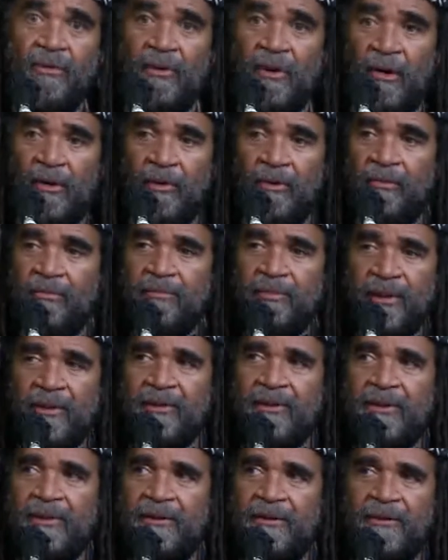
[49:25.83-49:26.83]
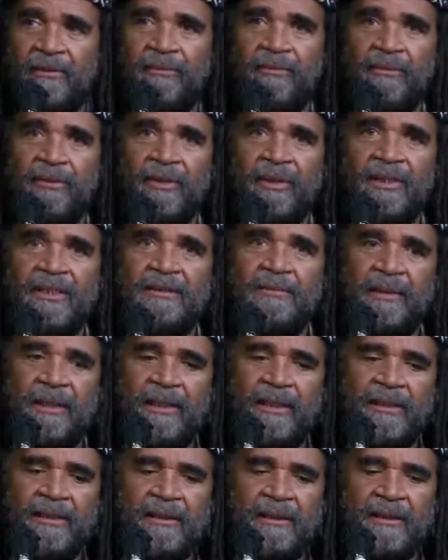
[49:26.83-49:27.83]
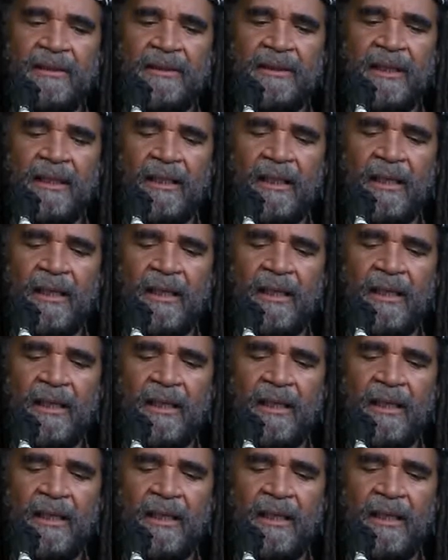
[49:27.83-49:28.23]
own personal experiences.